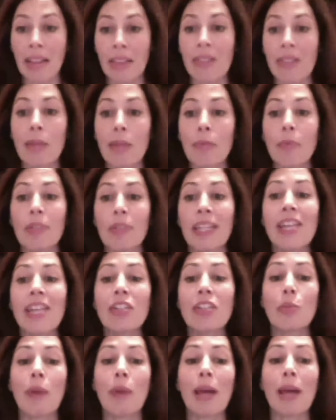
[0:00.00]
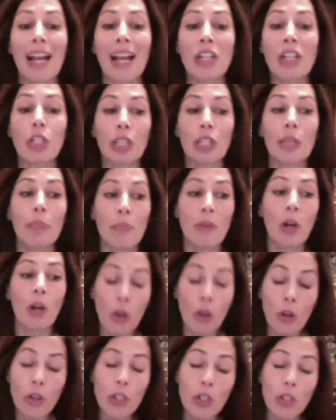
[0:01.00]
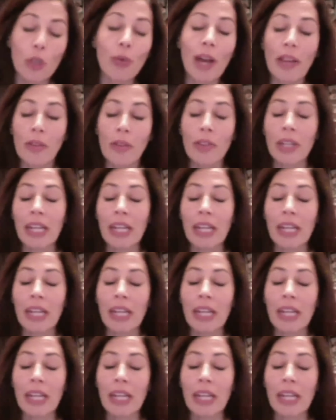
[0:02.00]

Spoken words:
the supplementation might actually hurt you rather than.